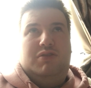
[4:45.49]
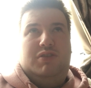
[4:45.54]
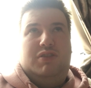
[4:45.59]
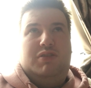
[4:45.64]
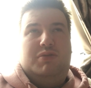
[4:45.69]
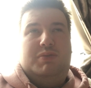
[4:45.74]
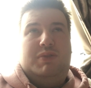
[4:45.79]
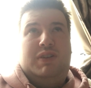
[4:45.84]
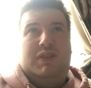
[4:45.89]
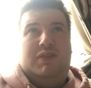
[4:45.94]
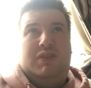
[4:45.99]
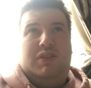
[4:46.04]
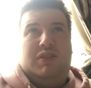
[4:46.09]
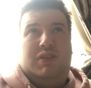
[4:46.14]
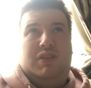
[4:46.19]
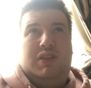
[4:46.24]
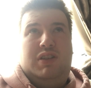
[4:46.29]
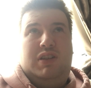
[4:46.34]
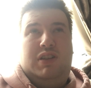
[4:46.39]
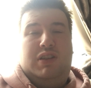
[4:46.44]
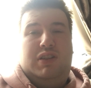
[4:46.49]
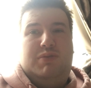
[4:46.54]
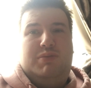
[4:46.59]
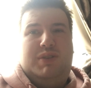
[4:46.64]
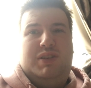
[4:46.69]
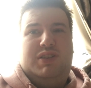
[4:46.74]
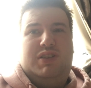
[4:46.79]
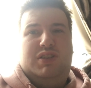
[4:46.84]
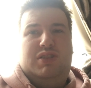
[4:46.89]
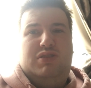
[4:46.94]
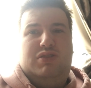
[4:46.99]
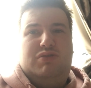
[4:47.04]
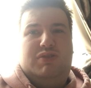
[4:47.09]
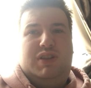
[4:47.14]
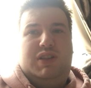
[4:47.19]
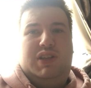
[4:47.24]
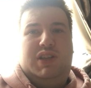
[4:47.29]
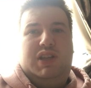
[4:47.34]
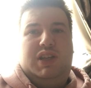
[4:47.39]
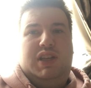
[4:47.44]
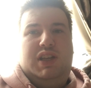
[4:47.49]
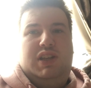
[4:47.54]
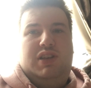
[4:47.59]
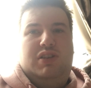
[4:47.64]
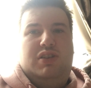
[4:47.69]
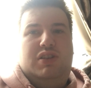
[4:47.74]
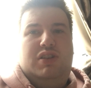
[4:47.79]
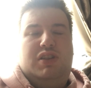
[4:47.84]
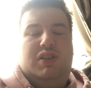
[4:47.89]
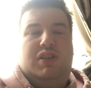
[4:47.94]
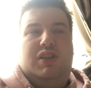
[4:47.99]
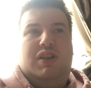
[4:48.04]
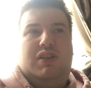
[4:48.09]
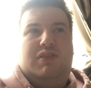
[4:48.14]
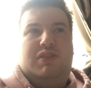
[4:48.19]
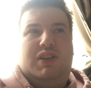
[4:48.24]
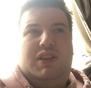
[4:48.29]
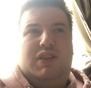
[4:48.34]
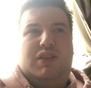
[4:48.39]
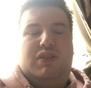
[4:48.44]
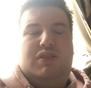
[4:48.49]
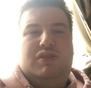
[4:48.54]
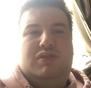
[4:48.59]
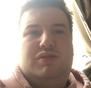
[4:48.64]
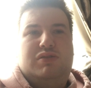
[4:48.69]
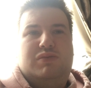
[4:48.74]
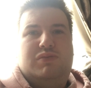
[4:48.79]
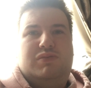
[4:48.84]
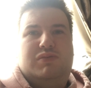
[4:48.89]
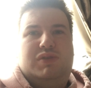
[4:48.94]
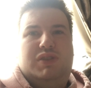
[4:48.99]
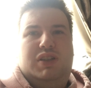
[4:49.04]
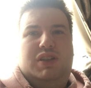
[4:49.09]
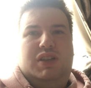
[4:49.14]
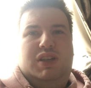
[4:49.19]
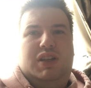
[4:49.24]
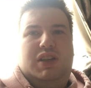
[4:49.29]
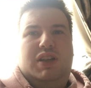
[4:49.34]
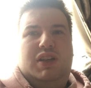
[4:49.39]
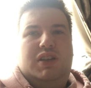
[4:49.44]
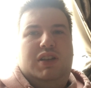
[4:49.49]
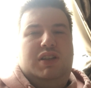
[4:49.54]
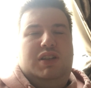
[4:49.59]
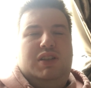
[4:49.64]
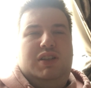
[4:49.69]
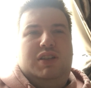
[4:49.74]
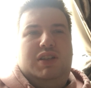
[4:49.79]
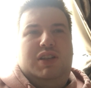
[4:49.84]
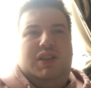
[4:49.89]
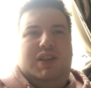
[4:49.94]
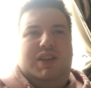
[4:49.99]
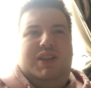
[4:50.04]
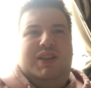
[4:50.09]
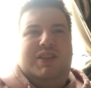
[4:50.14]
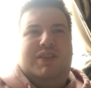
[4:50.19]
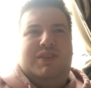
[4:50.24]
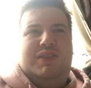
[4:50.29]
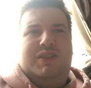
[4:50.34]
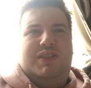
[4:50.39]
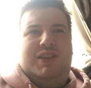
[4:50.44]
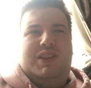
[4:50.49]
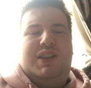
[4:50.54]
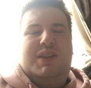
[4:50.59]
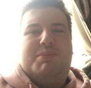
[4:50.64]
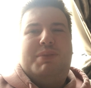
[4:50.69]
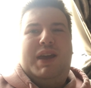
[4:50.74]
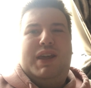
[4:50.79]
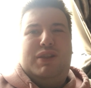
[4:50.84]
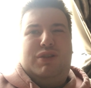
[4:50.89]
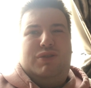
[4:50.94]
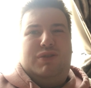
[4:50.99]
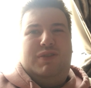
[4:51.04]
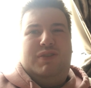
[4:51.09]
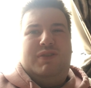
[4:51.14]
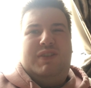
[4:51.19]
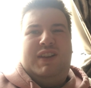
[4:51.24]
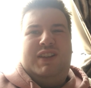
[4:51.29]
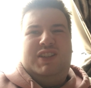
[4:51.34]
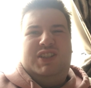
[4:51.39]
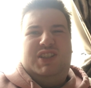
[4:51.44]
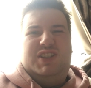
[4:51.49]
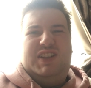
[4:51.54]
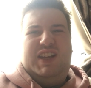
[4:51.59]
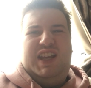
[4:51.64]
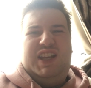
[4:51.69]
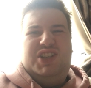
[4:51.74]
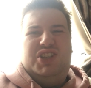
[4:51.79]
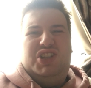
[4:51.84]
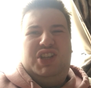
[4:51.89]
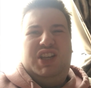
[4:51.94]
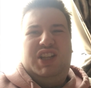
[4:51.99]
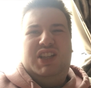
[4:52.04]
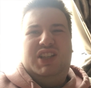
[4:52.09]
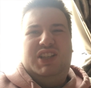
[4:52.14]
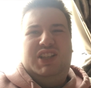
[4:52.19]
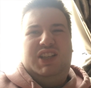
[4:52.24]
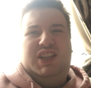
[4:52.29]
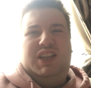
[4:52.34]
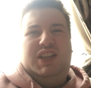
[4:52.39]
About the asthmatic twin, because I know that school isn't the best for ventilation.